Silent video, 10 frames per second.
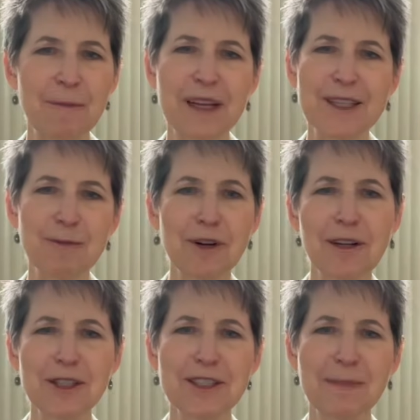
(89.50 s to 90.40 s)
Because we're
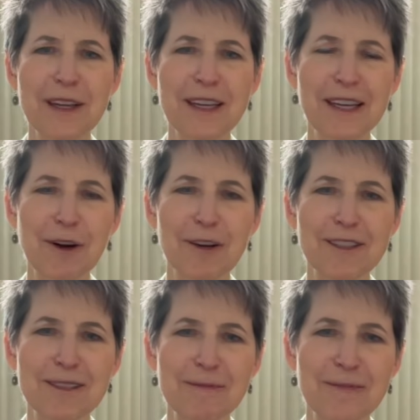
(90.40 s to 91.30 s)
not just making
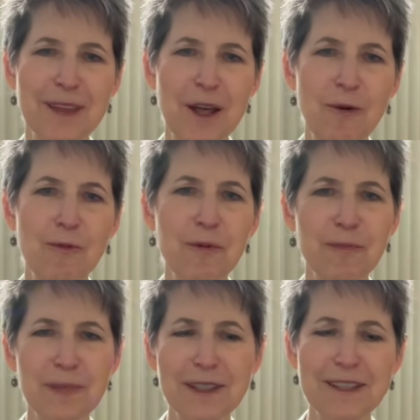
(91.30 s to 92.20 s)
art, we're
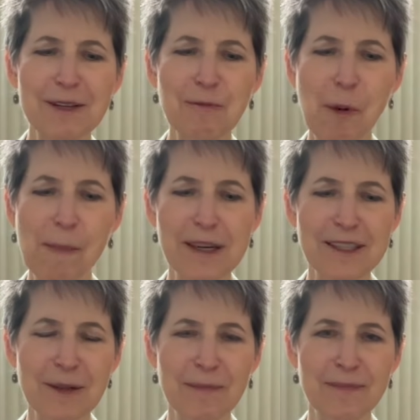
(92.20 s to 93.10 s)
building
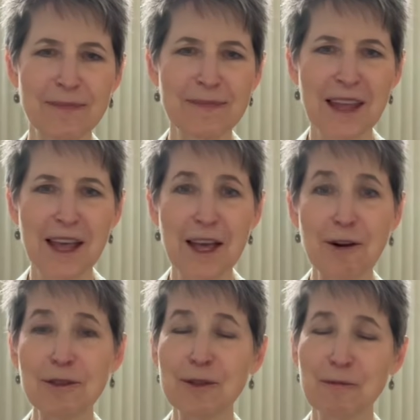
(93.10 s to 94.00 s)
momentum,
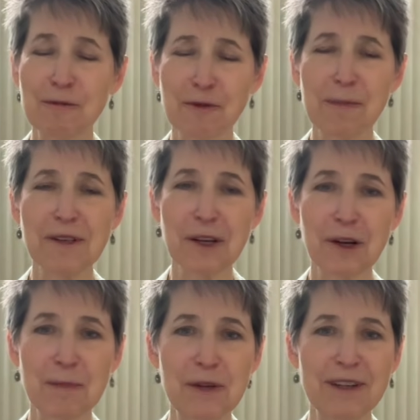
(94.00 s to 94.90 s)
and also we're forming a
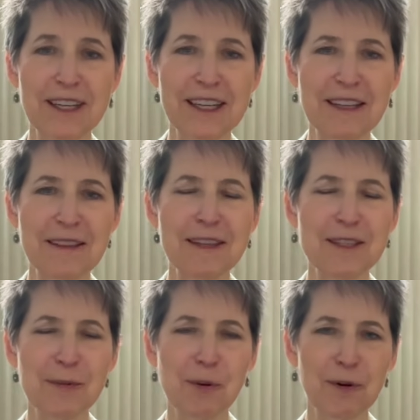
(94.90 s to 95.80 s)
community that
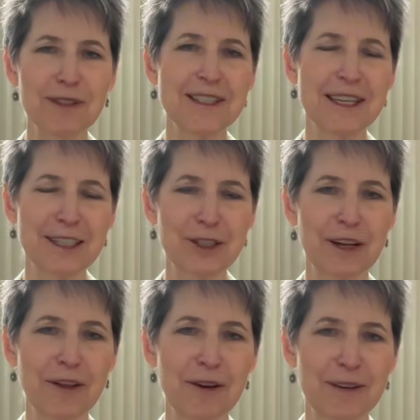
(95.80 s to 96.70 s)
supports each
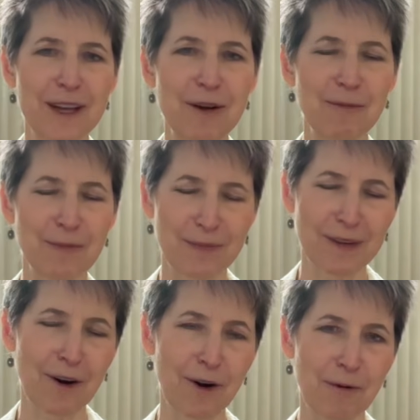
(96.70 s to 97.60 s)
other in
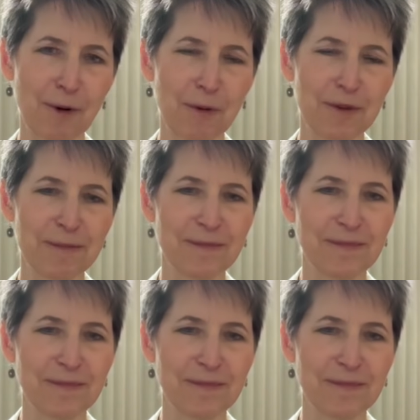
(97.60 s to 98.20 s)
our growth.